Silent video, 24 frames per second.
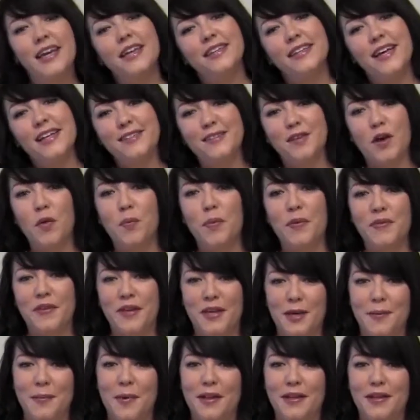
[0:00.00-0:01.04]
Let's open the
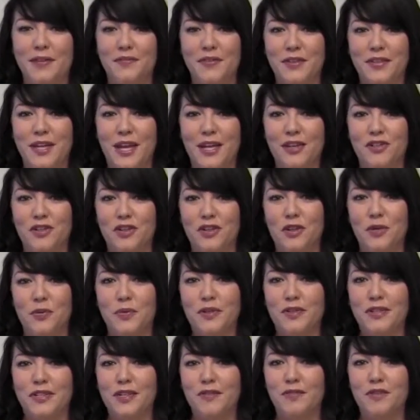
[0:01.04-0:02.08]
email invitation you
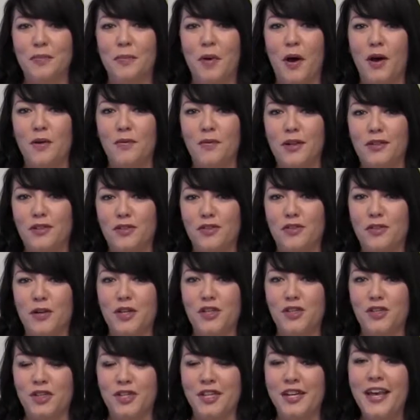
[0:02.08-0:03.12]
received upon
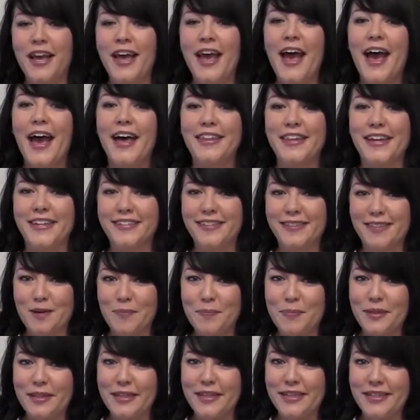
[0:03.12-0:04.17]
registration and then
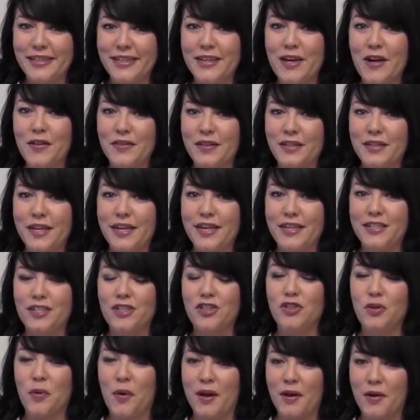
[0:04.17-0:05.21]
simply click on the link
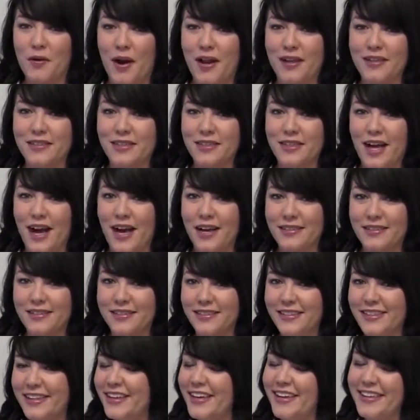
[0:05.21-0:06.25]
to join Greg's class.
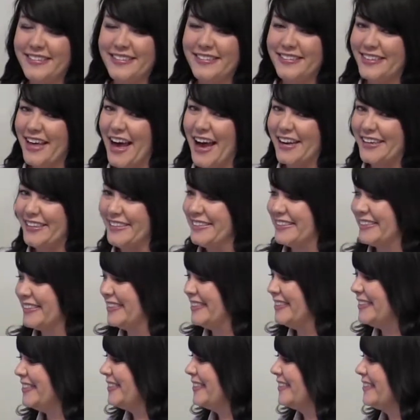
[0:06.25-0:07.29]
It's that
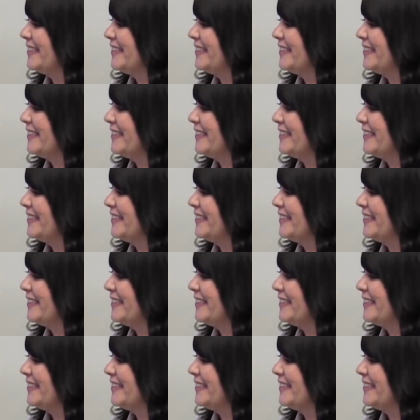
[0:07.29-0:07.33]
easy.